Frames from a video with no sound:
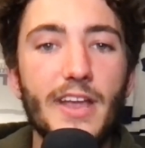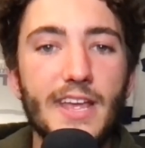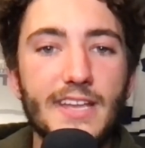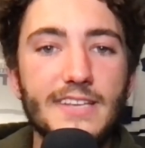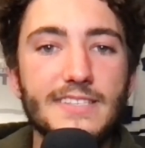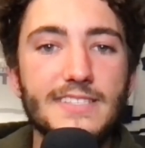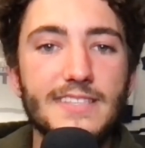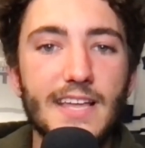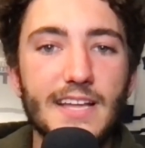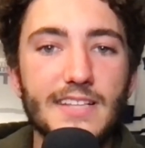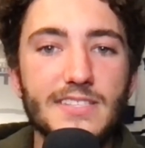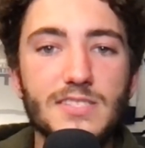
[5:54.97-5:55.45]

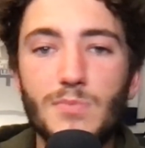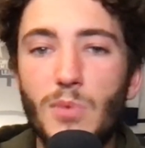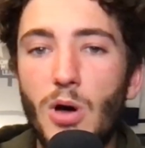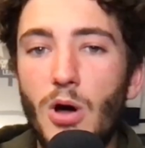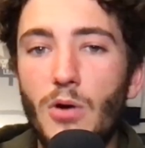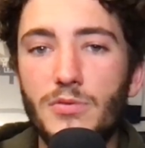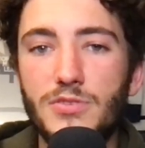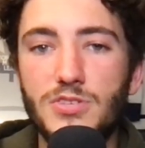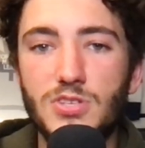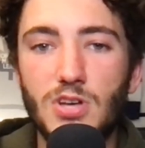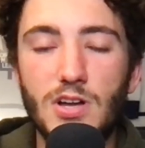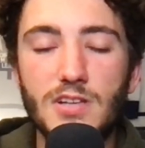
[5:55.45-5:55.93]
into that
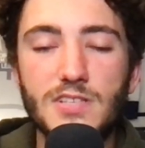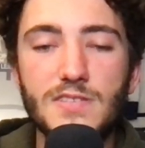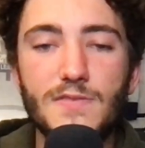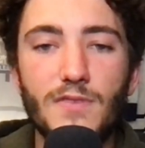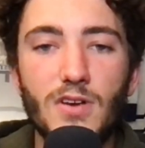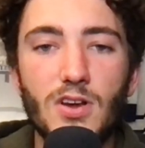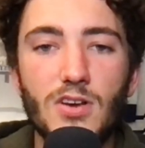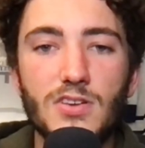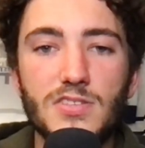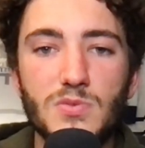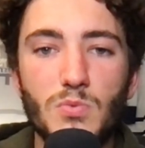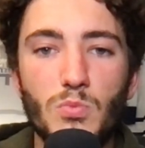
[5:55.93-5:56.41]
spot with John
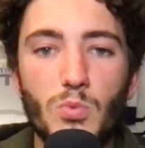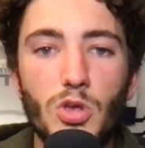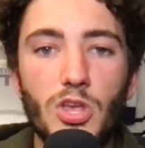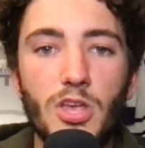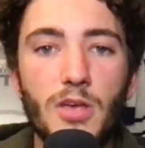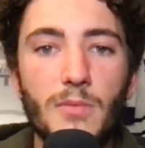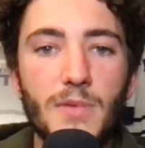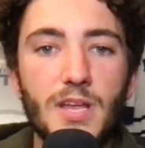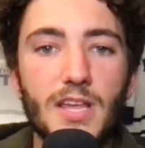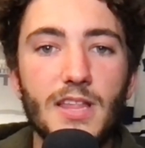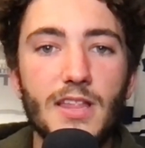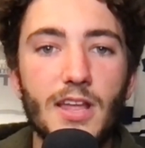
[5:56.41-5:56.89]
Tavares and
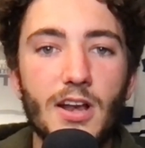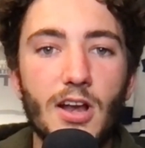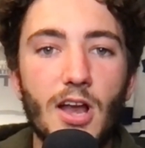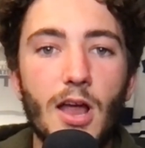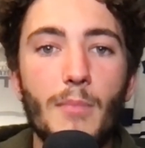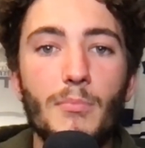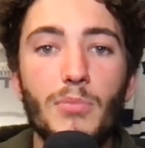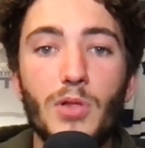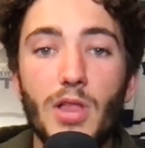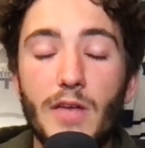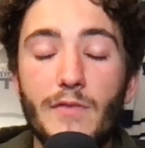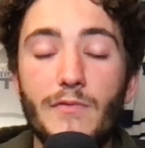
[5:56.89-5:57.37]
William Nylander
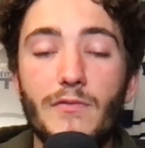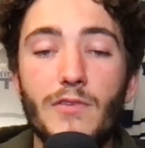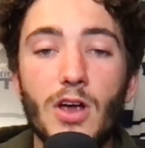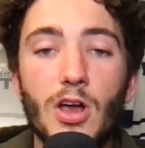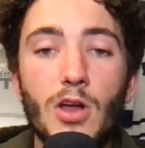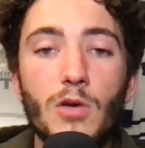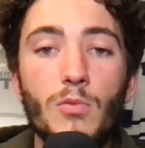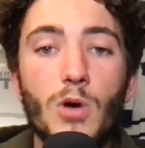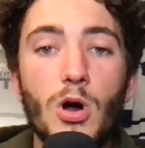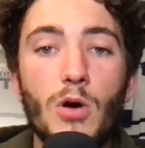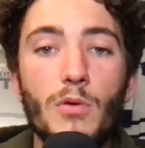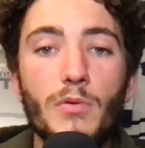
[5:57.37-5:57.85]
and play
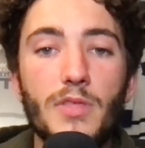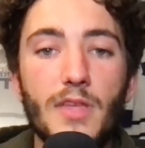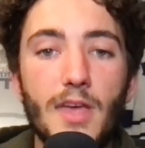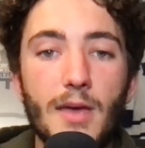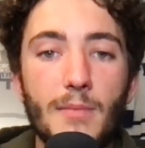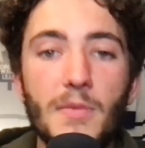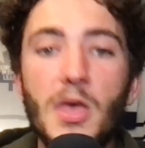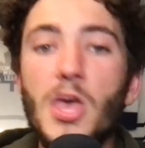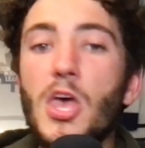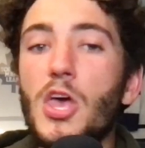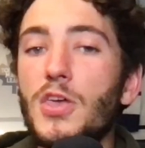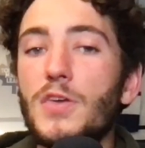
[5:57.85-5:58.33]
very well with
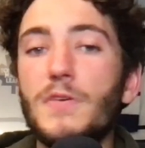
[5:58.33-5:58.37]
him,